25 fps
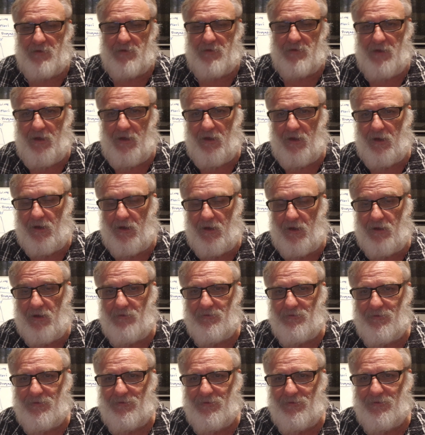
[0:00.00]
of the
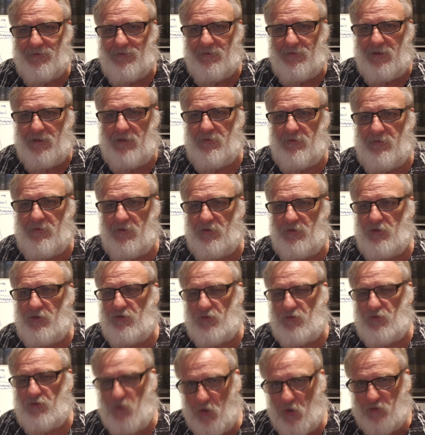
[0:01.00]
car, in that you
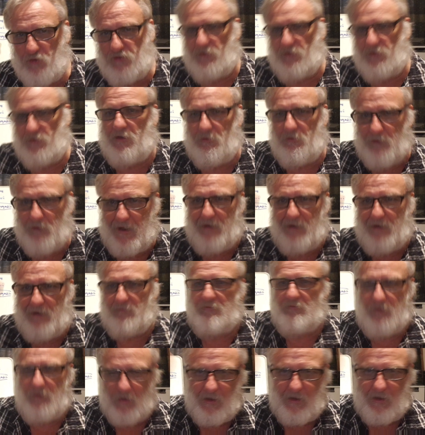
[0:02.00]
just constantly
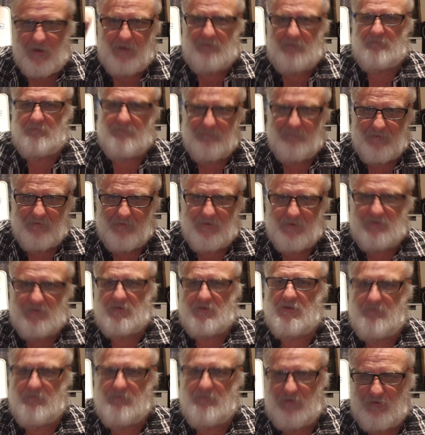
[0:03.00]
round knocking to
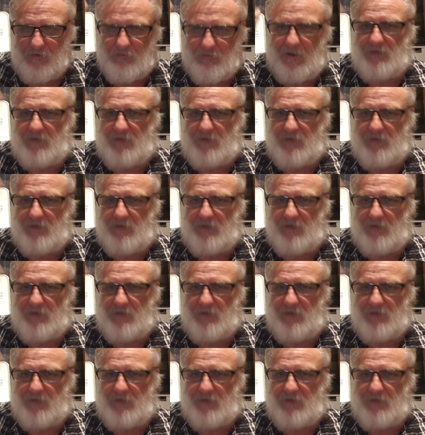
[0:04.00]
see if this